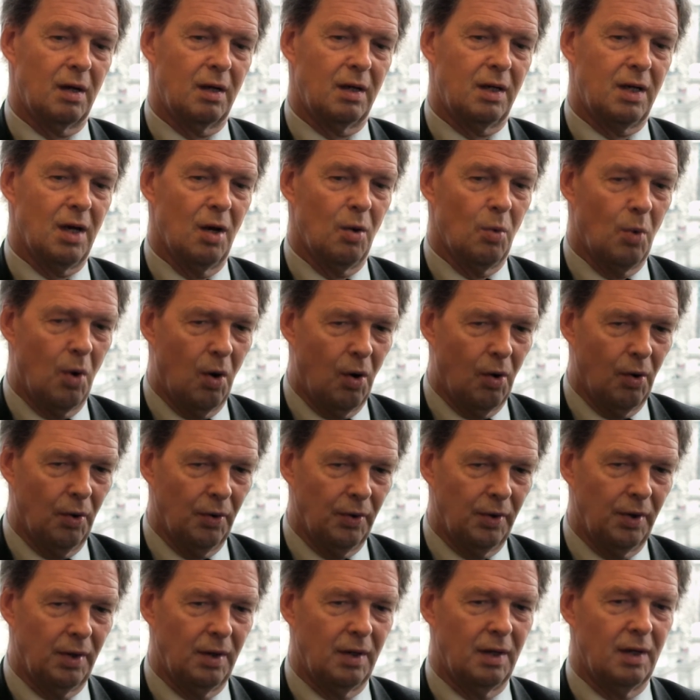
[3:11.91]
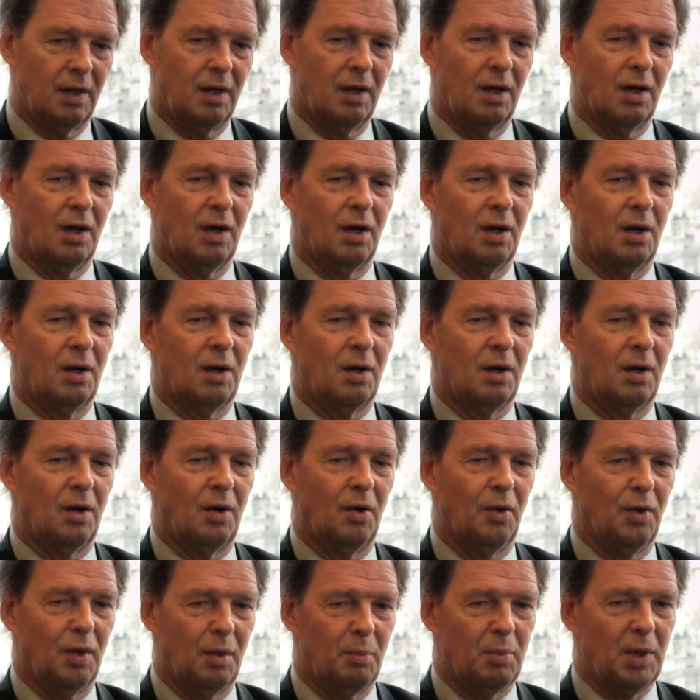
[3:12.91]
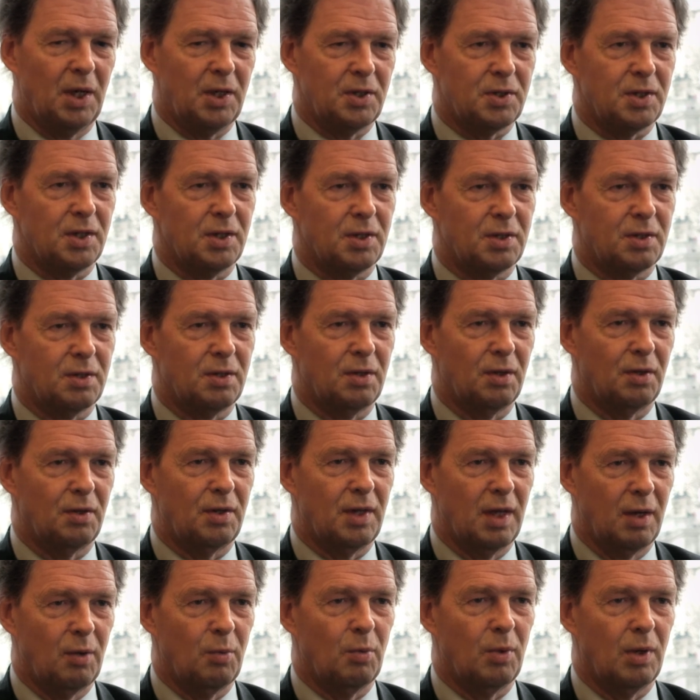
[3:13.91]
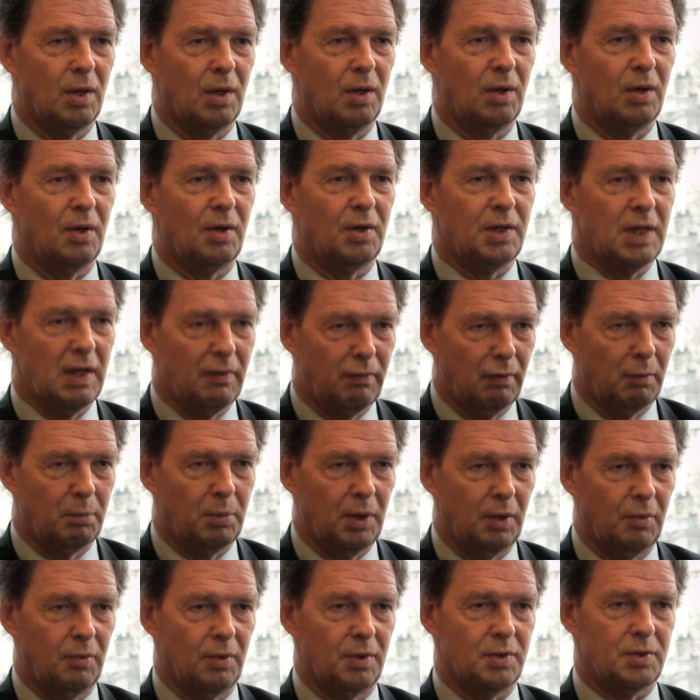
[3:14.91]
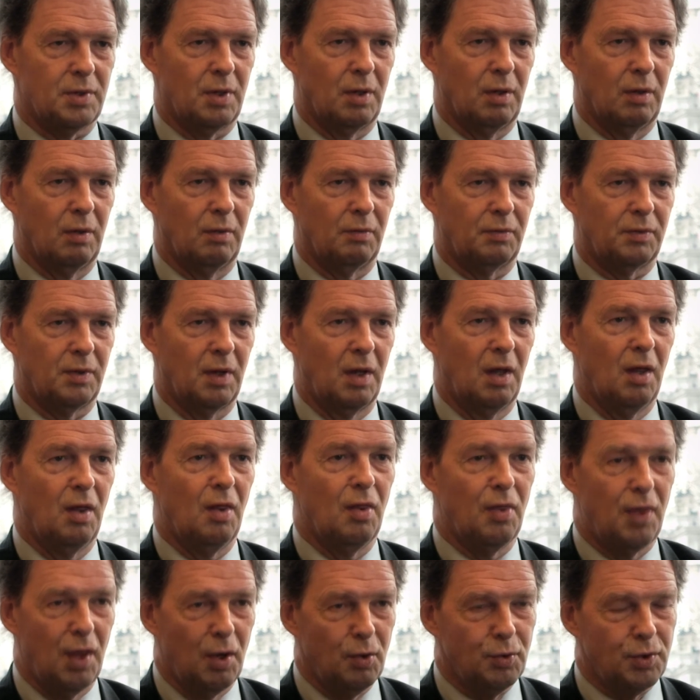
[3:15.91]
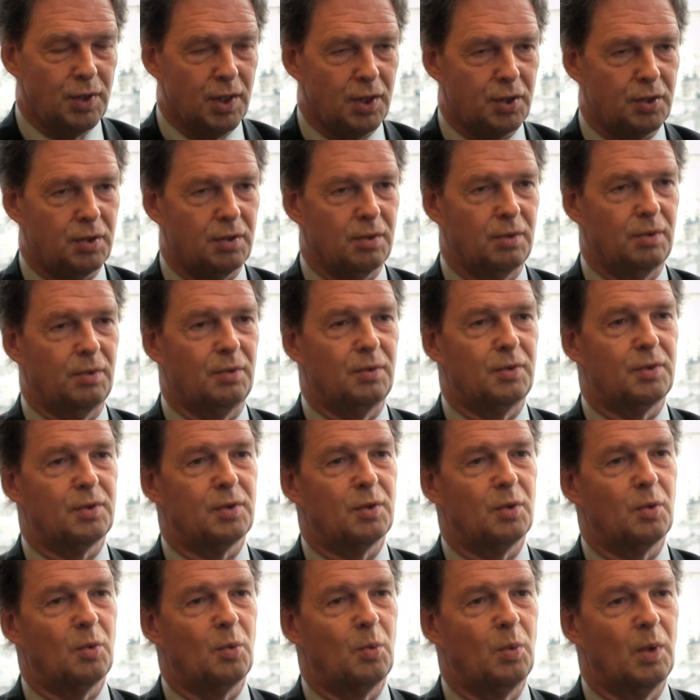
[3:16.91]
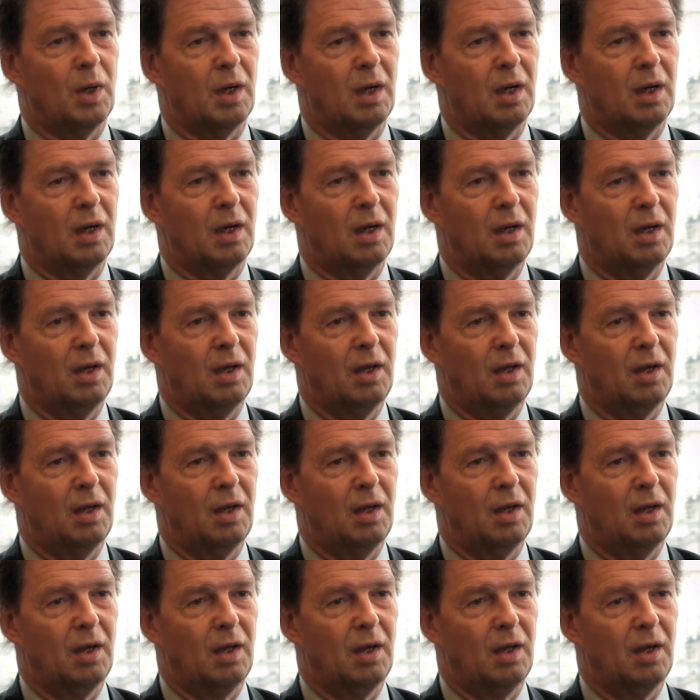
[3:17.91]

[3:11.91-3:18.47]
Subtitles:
go on the basis that they will never be resolved. Those issues were